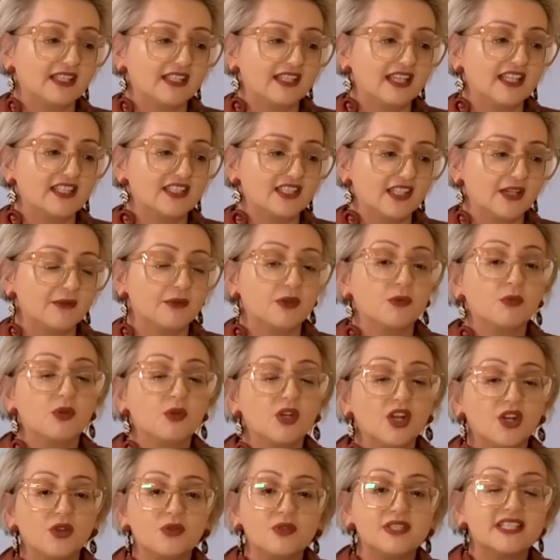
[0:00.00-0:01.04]
catching up with you. We
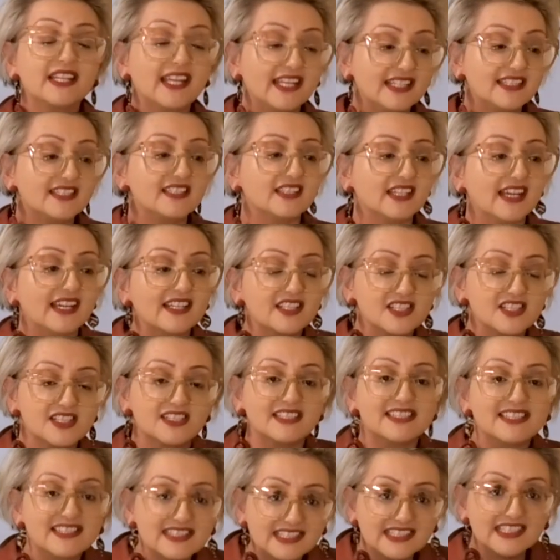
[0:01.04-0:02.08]
don't always get to
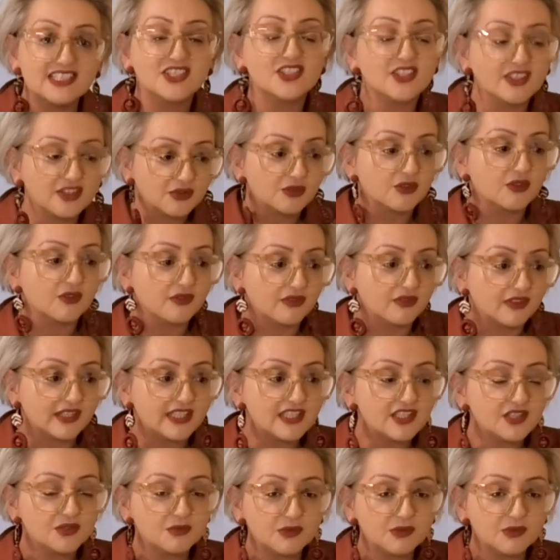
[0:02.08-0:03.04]
actually see each other in the flesh.